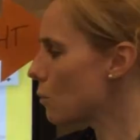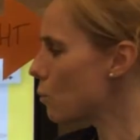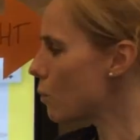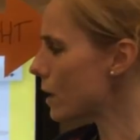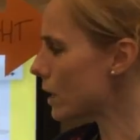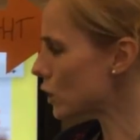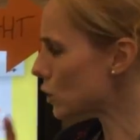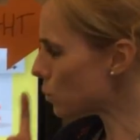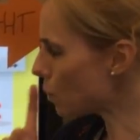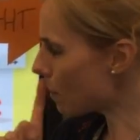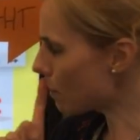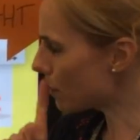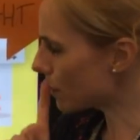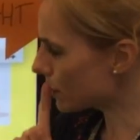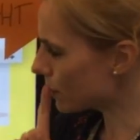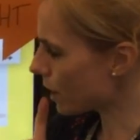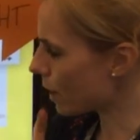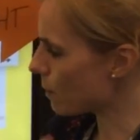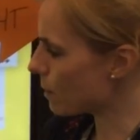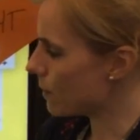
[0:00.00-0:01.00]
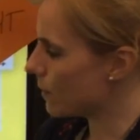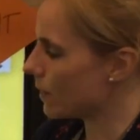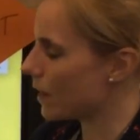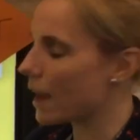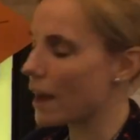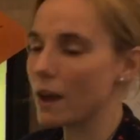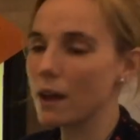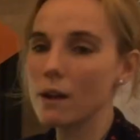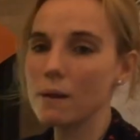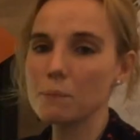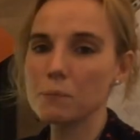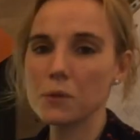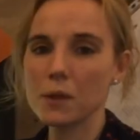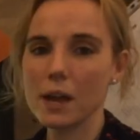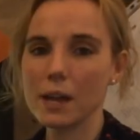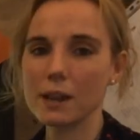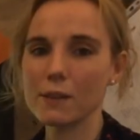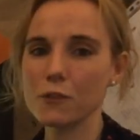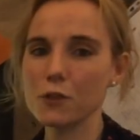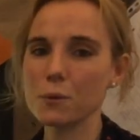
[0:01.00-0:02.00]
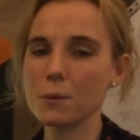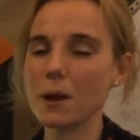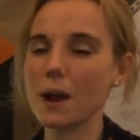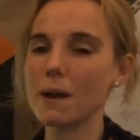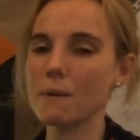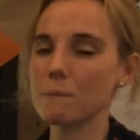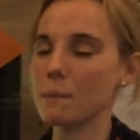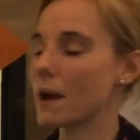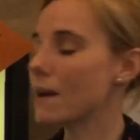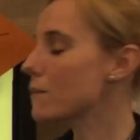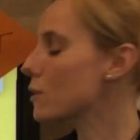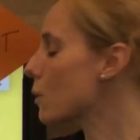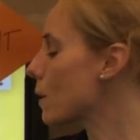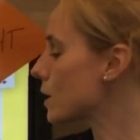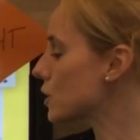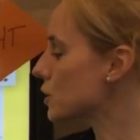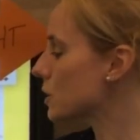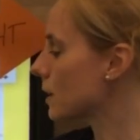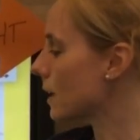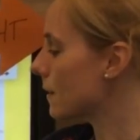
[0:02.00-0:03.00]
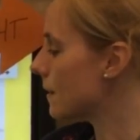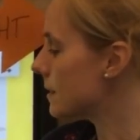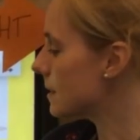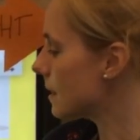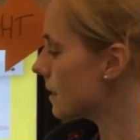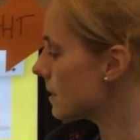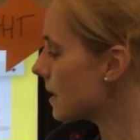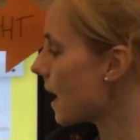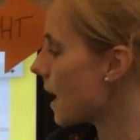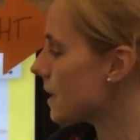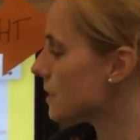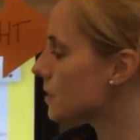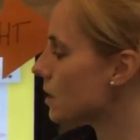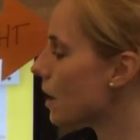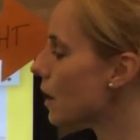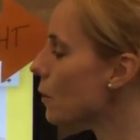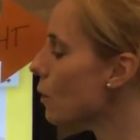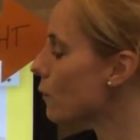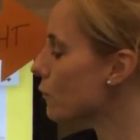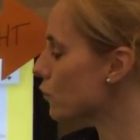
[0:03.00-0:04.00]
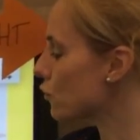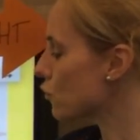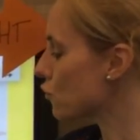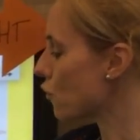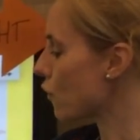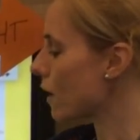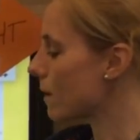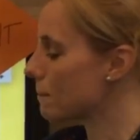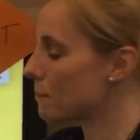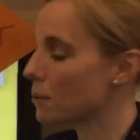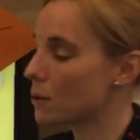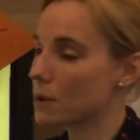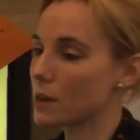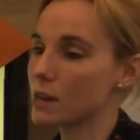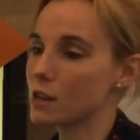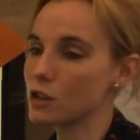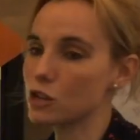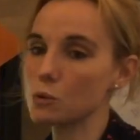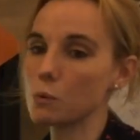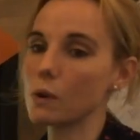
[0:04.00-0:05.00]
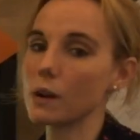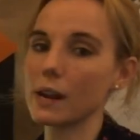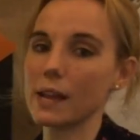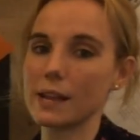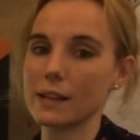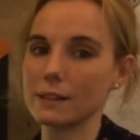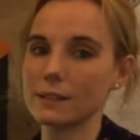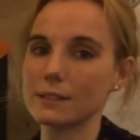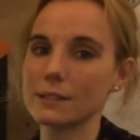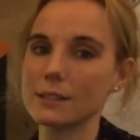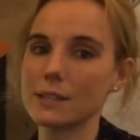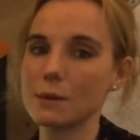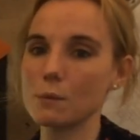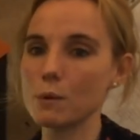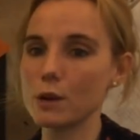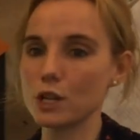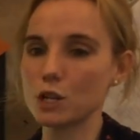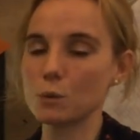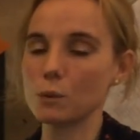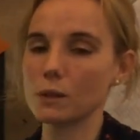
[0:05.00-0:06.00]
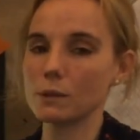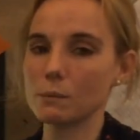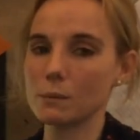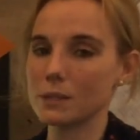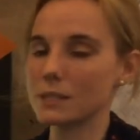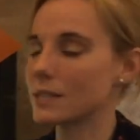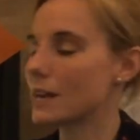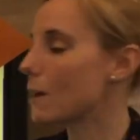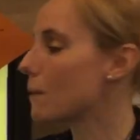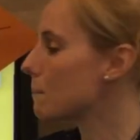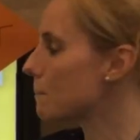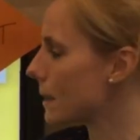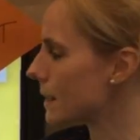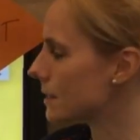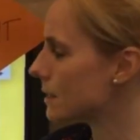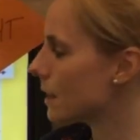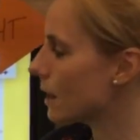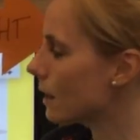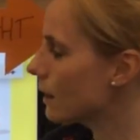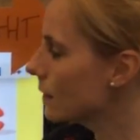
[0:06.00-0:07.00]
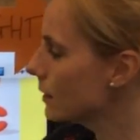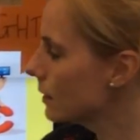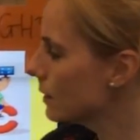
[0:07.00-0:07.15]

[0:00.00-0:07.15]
Which one would go in there? And if you come have a question like this in a test, I often try and put each one in to see which one would sound better.